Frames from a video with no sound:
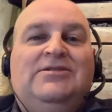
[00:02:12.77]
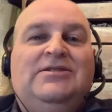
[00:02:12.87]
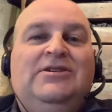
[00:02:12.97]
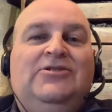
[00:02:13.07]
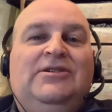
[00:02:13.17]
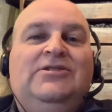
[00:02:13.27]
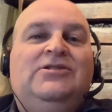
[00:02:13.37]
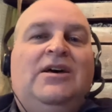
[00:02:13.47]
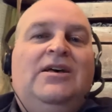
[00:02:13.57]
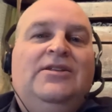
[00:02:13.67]

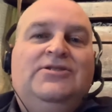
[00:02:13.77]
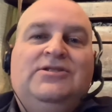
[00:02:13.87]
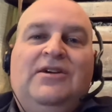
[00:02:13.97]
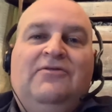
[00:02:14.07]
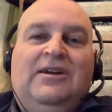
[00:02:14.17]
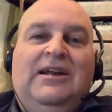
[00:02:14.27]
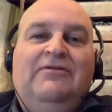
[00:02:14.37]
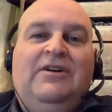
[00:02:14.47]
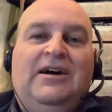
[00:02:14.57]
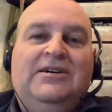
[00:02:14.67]
series. There's enough
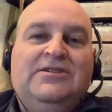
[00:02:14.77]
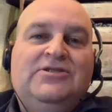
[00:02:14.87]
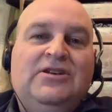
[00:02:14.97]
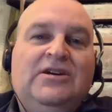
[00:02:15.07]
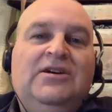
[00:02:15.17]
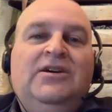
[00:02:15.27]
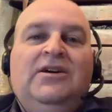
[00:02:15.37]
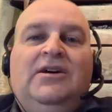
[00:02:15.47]
cliffhangers there.